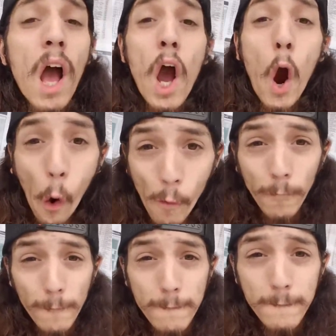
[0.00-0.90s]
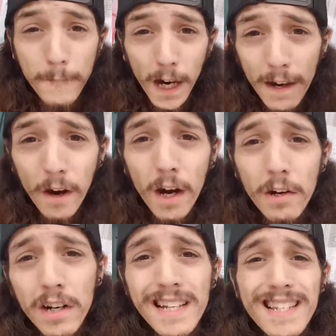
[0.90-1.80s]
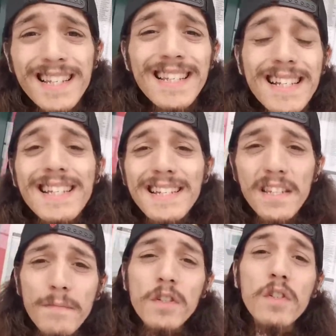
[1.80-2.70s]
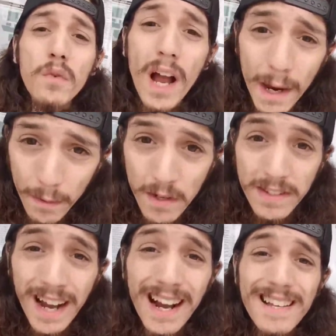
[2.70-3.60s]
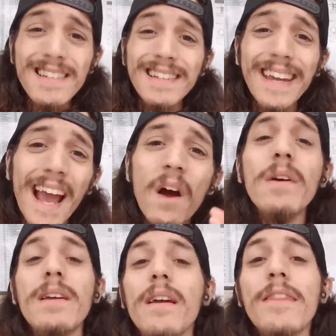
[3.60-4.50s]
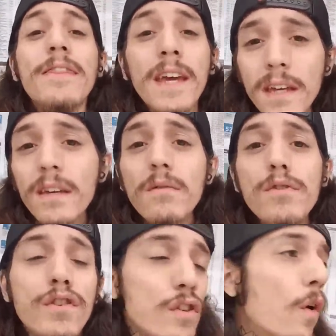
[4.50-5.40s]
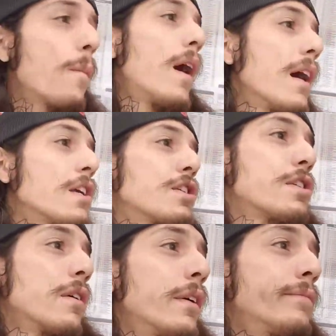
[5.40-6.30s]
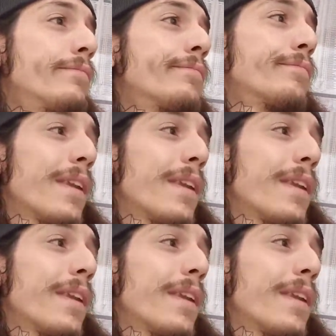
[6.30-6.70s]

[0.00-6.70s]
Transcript: over 560 subscribers, guys, and counting. Thank you so much. Like,